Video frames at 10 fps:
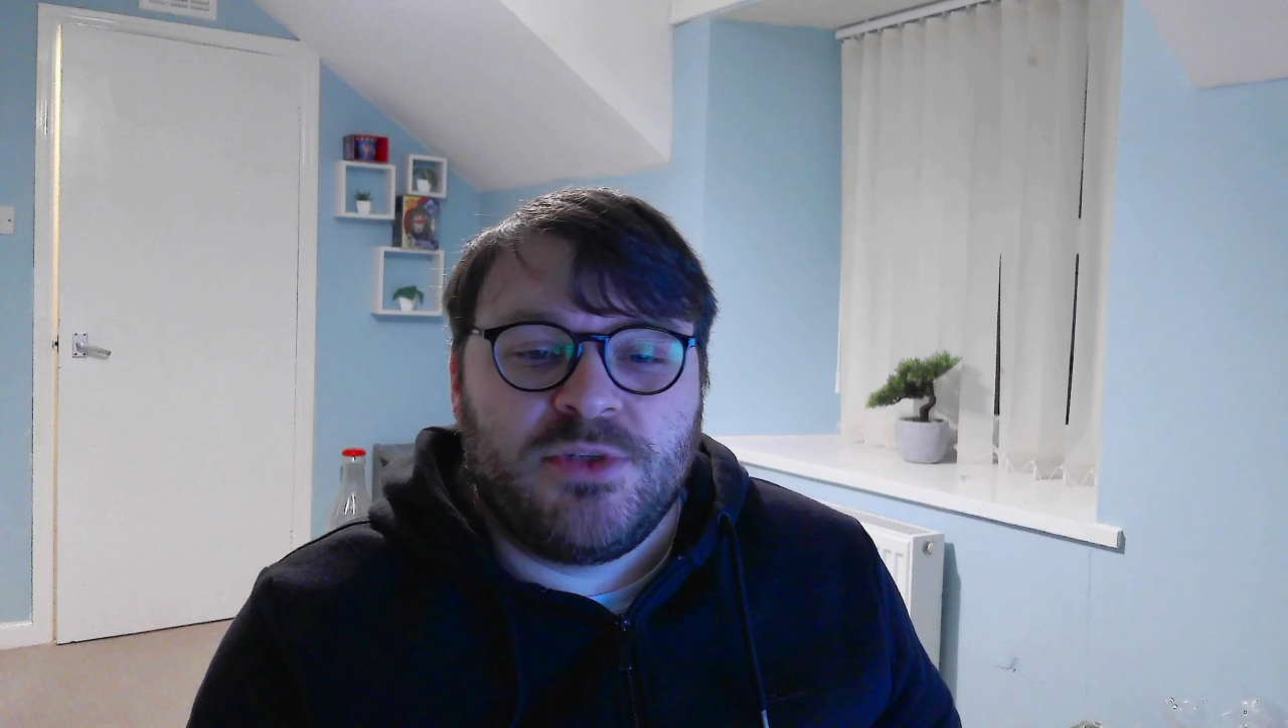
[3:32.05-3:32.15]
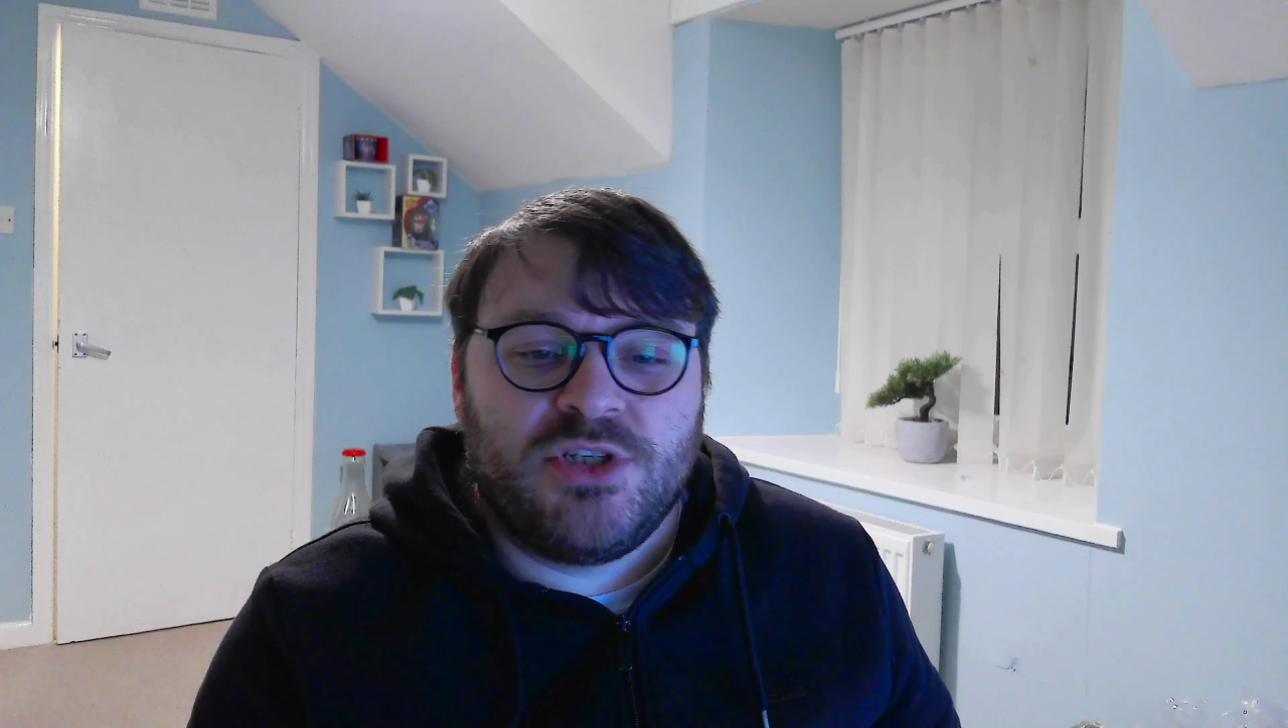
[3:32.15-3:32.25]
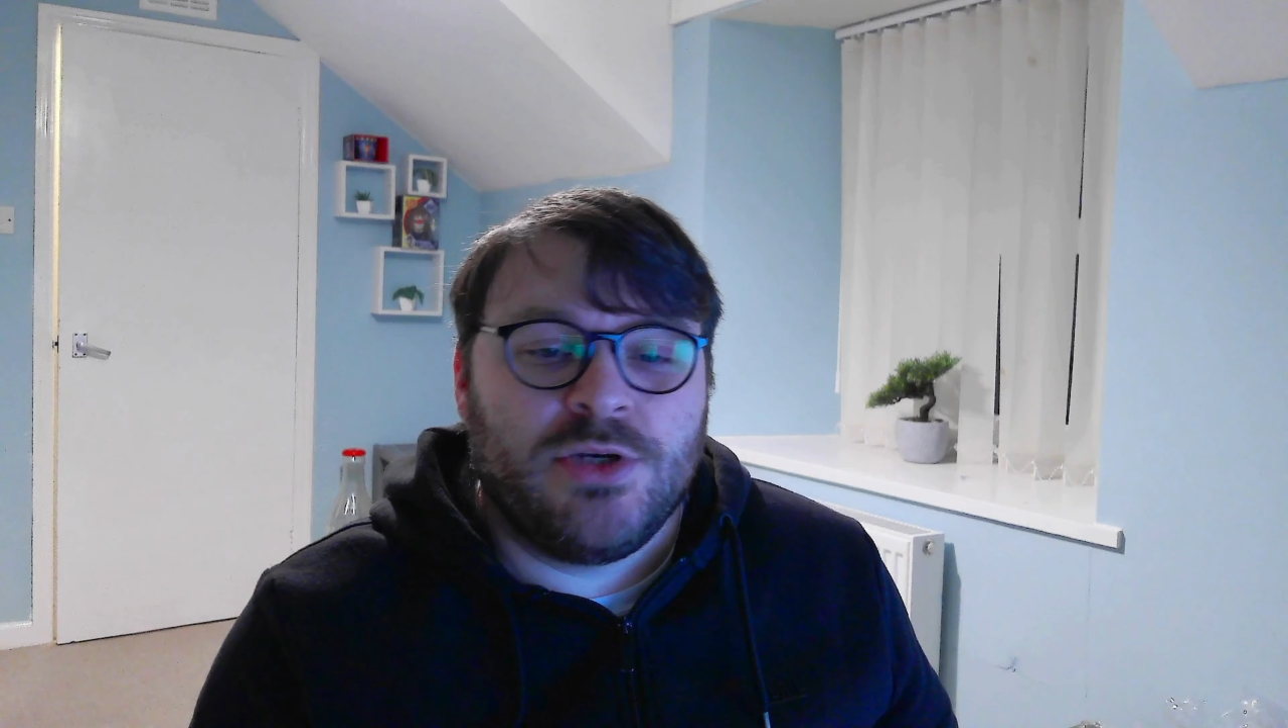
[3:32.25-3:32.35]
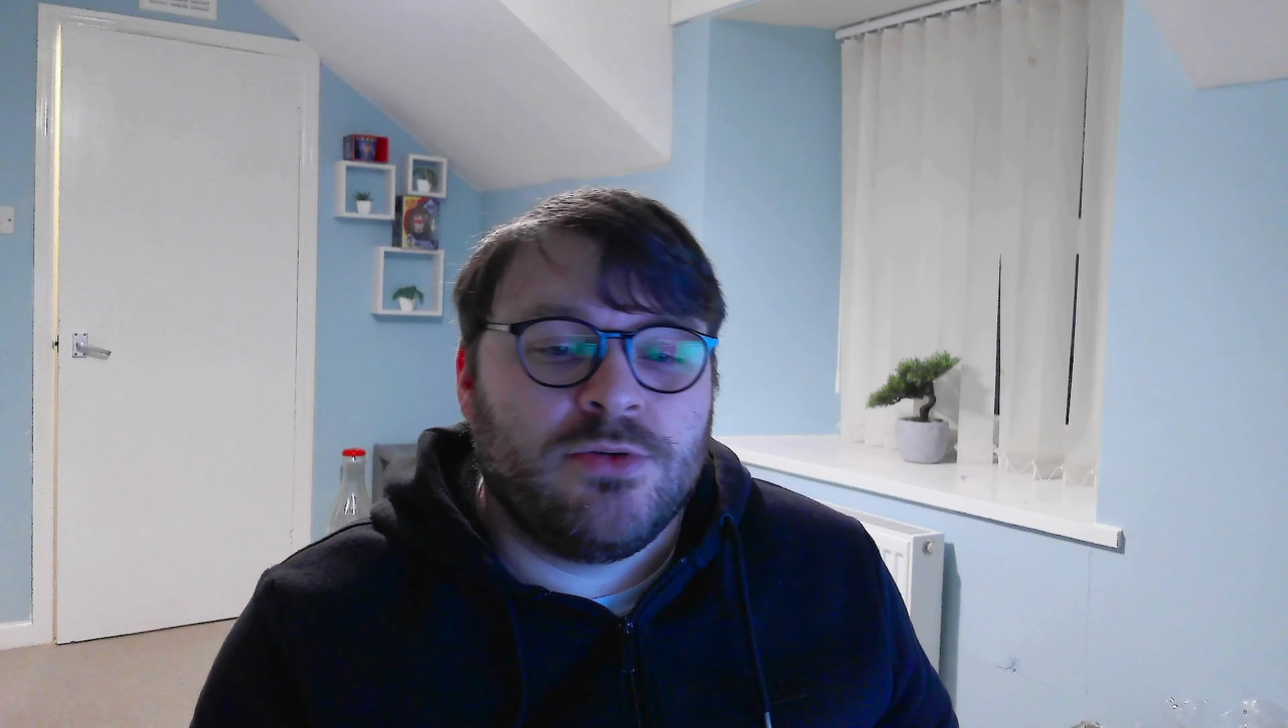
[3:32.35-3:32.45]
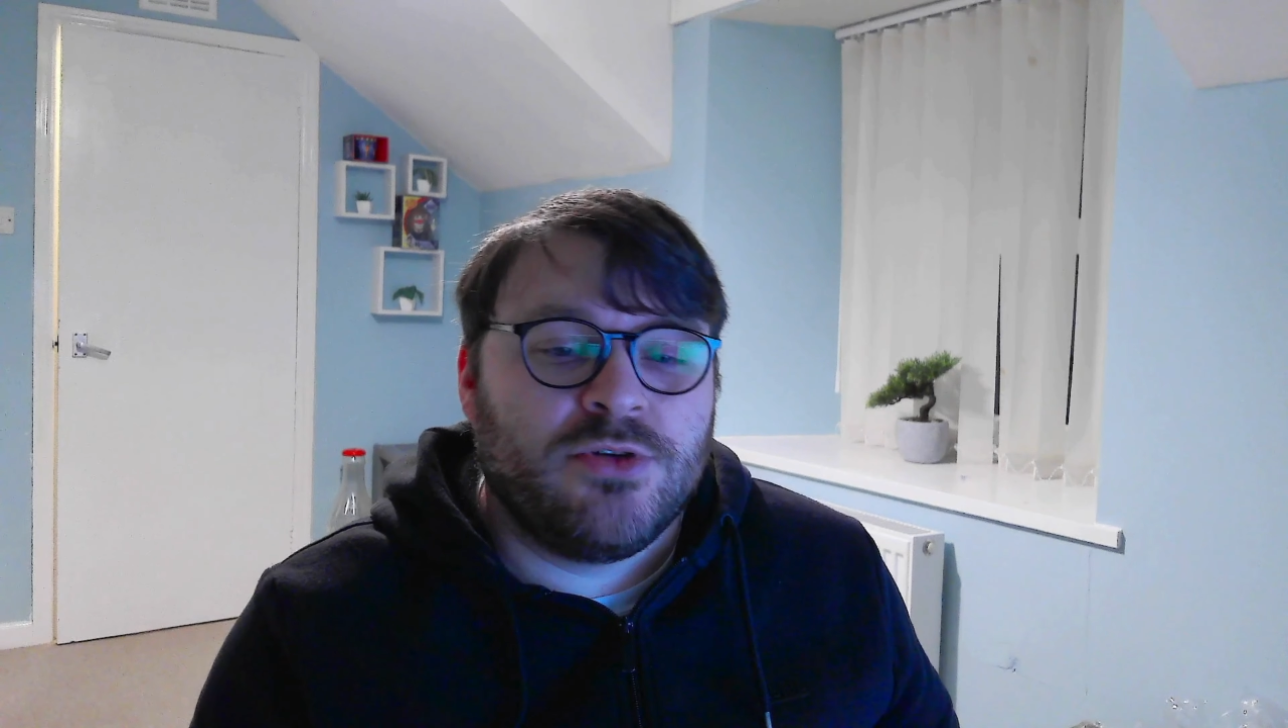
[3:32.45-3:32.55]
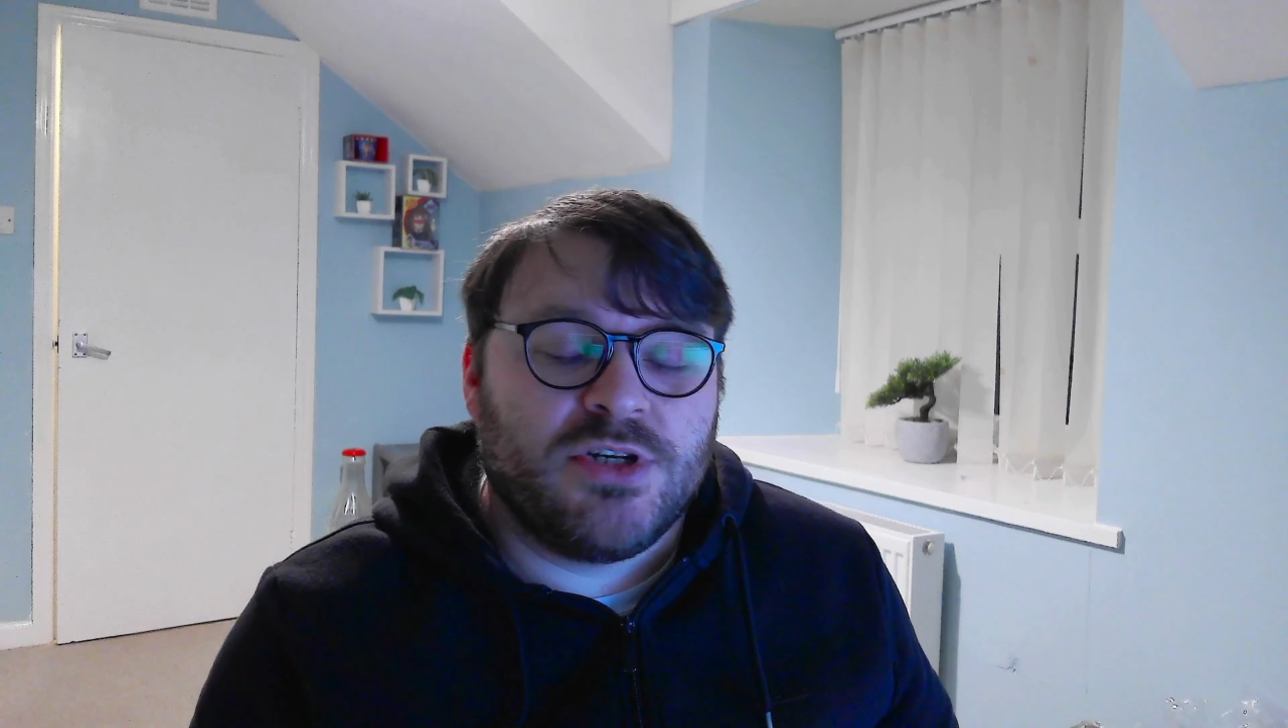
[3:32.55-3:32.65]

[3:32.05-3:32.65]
children